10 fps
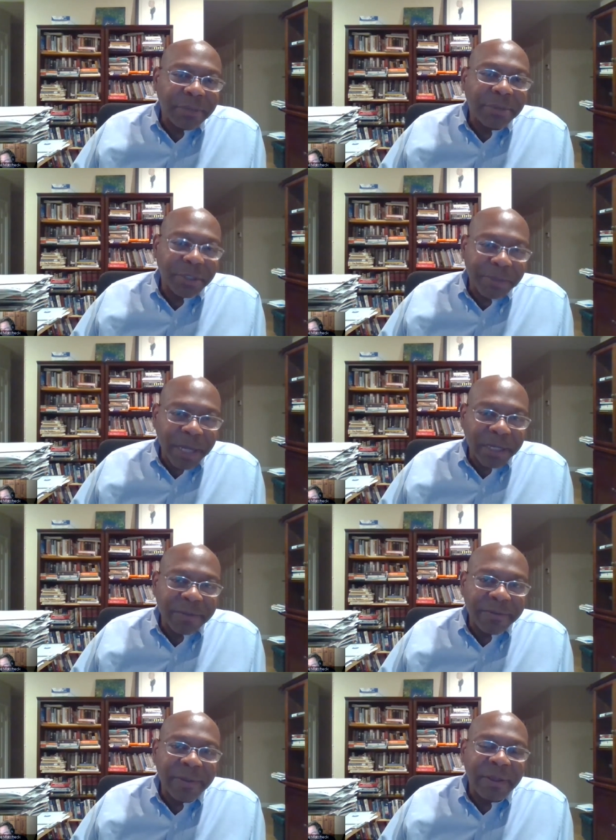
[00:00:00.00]
in
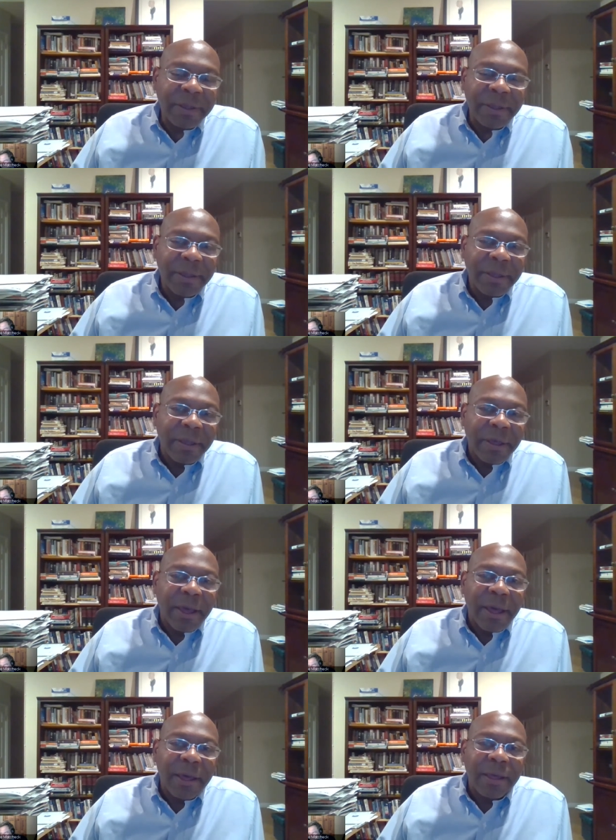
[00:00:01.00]
perspective
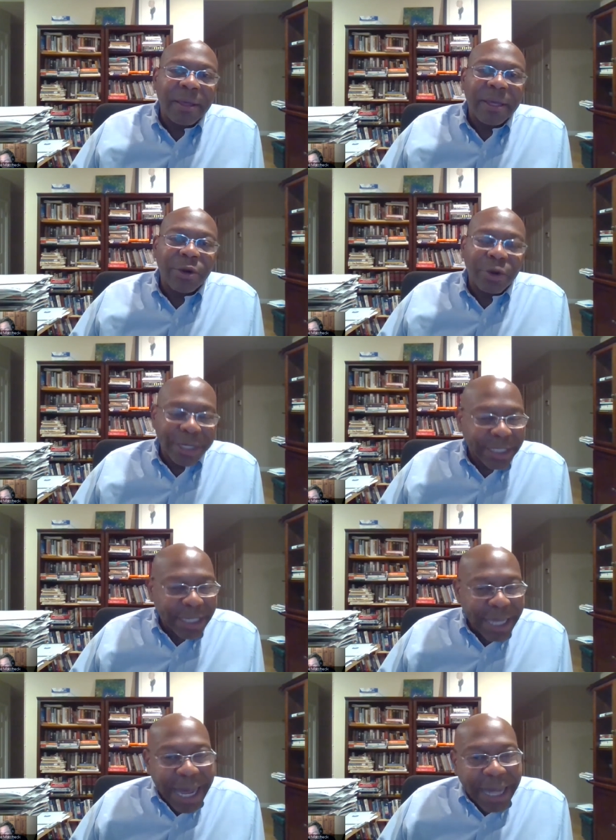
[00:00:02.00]
uh, or into
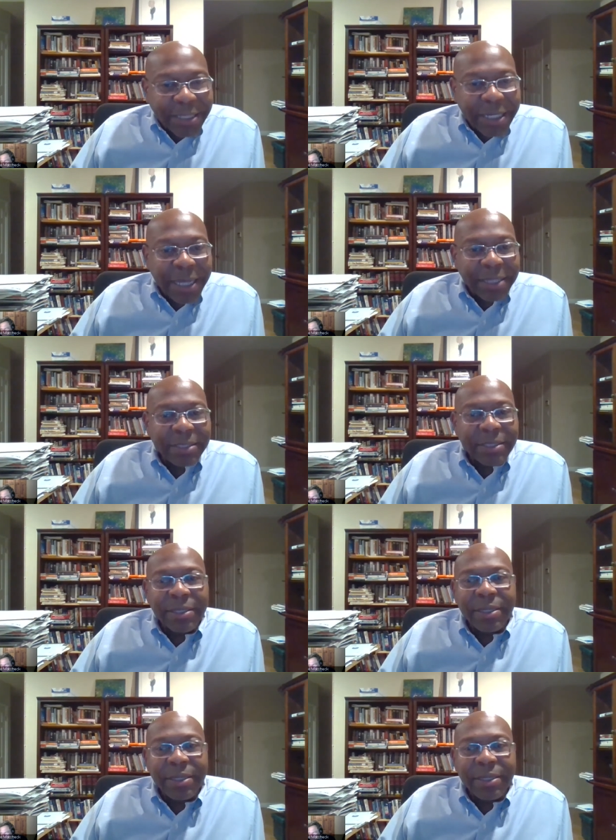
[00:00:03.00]
context,